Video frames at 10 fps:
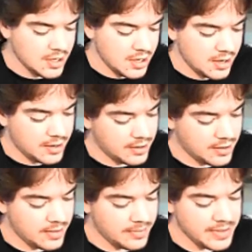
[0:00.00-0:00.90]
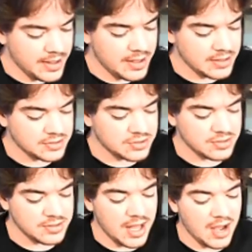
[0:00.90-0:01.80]
It's
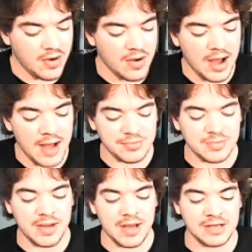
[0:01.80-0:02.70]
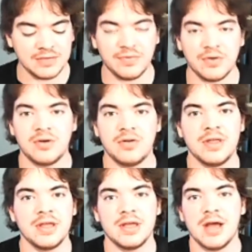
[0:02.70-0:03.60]
now optimized for
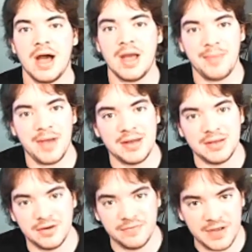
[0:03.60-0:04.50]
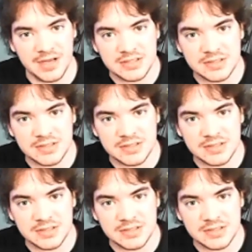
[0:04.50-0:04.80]
the iPad interface,